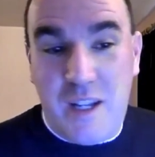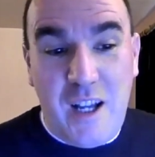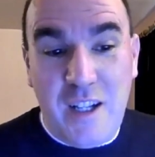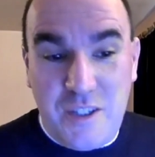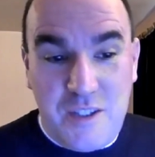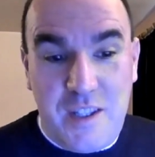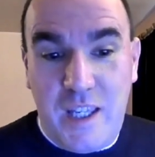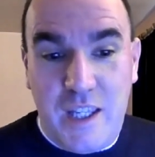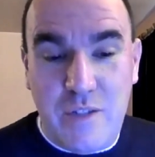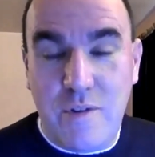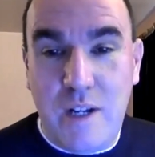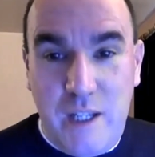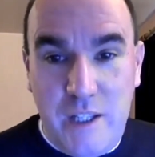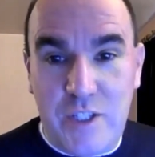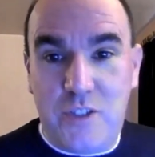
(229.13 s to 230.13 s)
and I just think he's
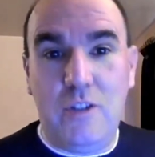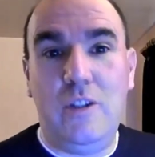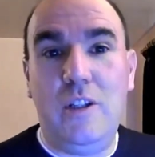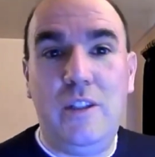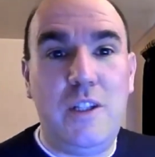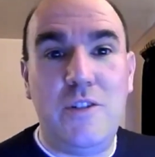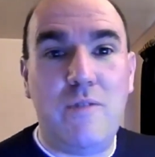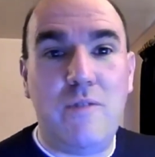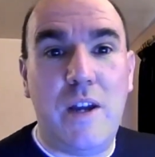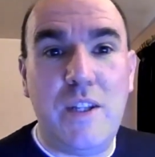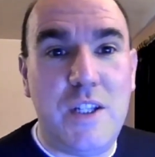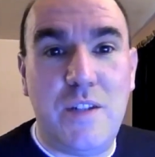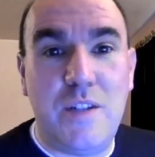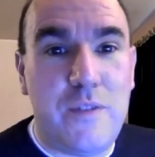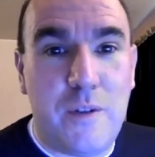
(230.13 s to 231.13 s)
really studied these
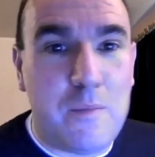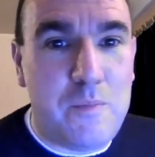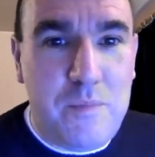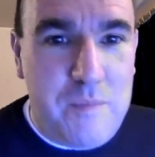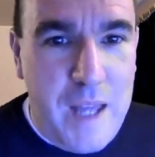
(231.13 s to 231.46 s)
races for